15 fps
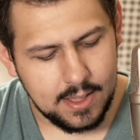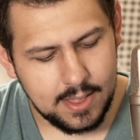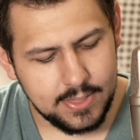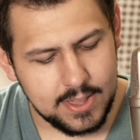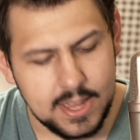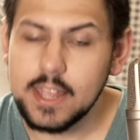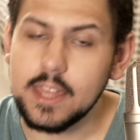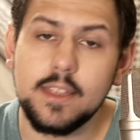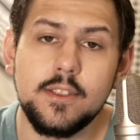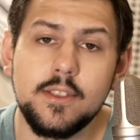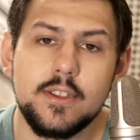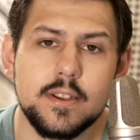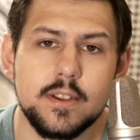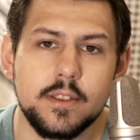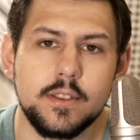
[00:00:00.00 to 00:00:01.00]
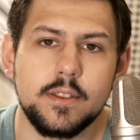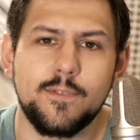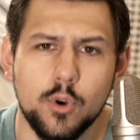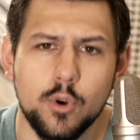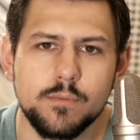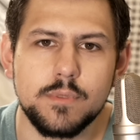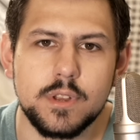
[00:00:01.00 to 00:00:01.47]
the Indian
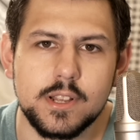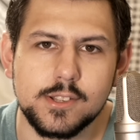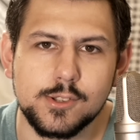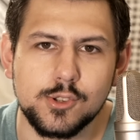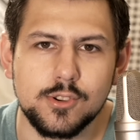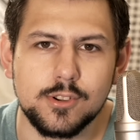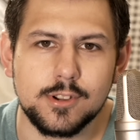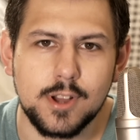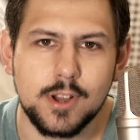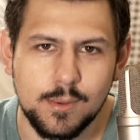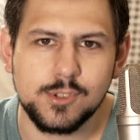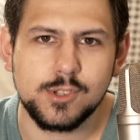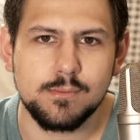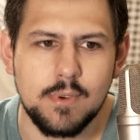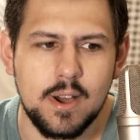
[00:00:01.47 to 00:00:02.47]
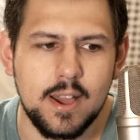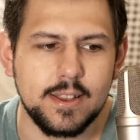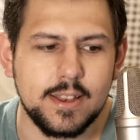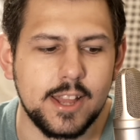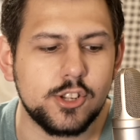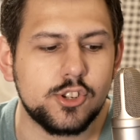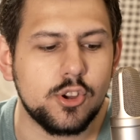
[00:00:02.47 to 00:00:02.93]
foreign minister comes to
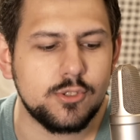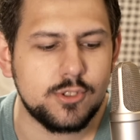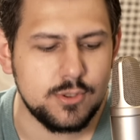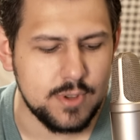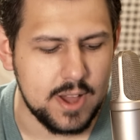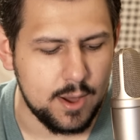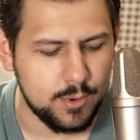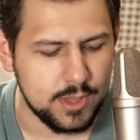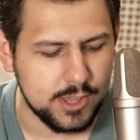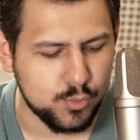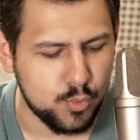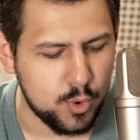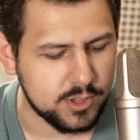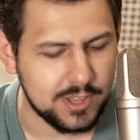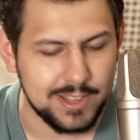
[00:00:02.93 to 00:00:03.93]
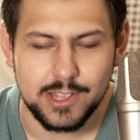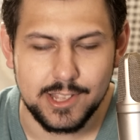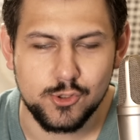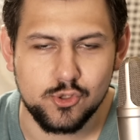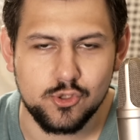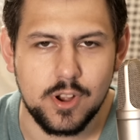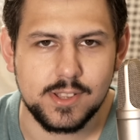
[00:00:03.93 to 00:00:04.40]
mind. I showed you how he spoke to
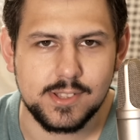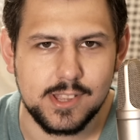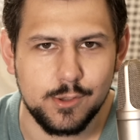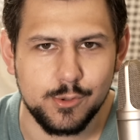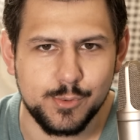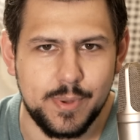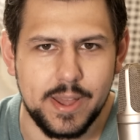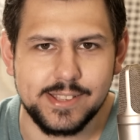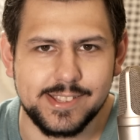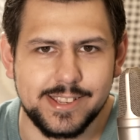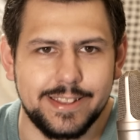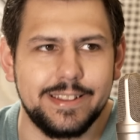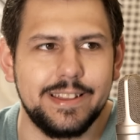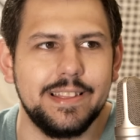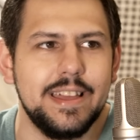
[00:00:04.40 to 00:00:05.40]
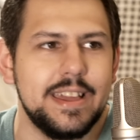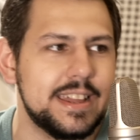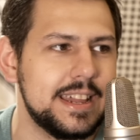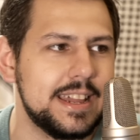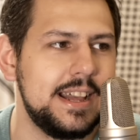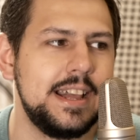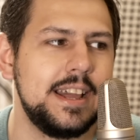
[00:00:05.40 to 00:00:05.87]
Liz Truss. He was basically
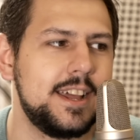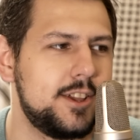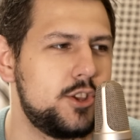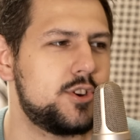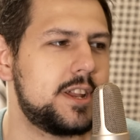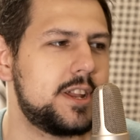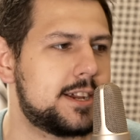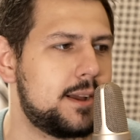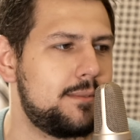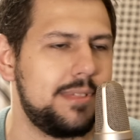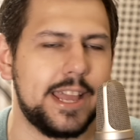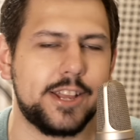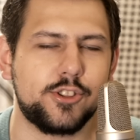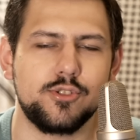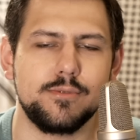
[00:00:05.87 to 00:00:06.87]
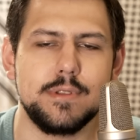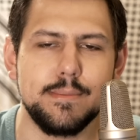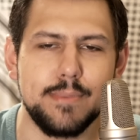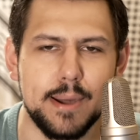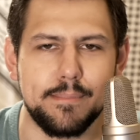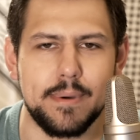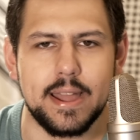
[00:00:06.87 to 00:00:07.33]
like, you're going to come lecture me
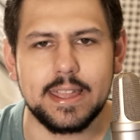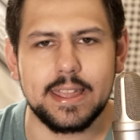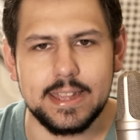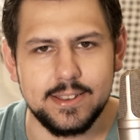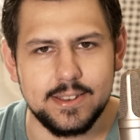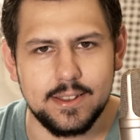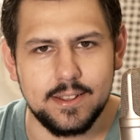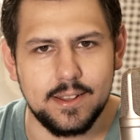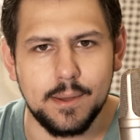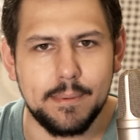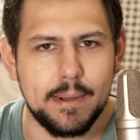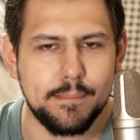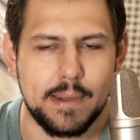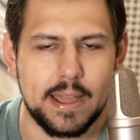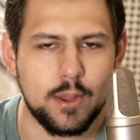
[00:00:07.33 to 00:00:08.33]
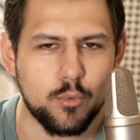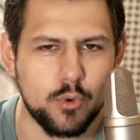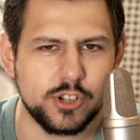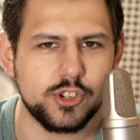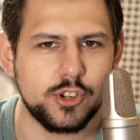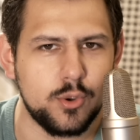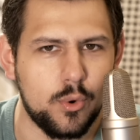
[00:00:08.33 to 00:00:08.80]
about buying
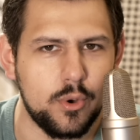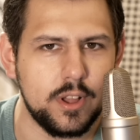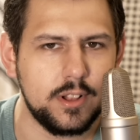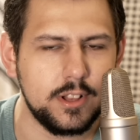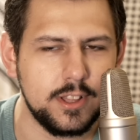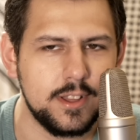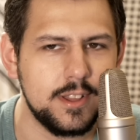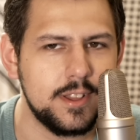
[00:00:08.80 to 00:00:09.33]
Russian oil?